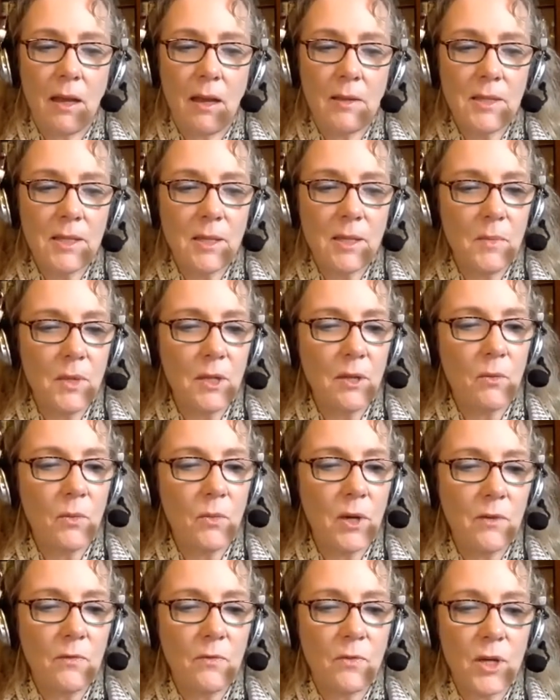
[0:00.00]
some little
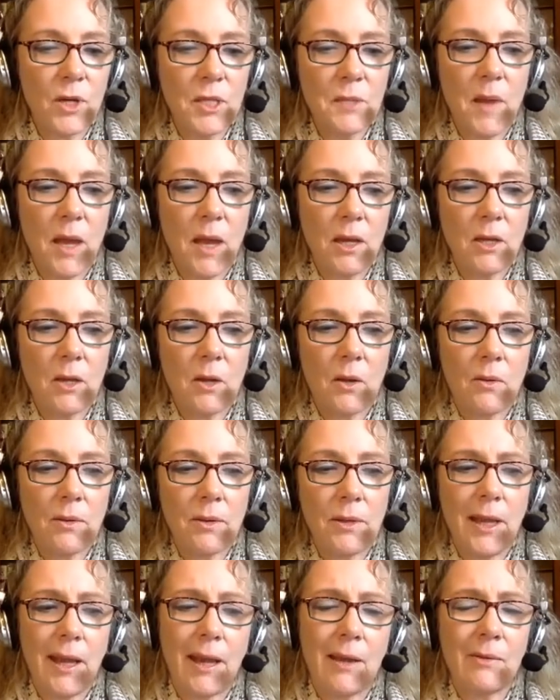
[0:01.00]
weird voice might go,
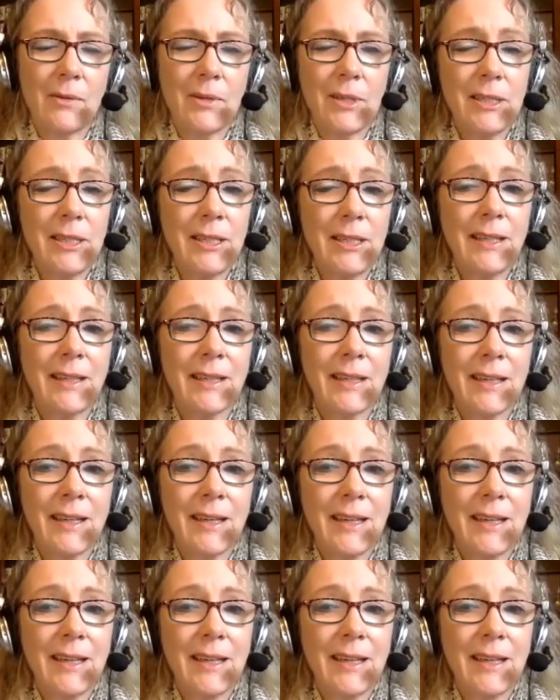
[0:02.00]
yeah, really?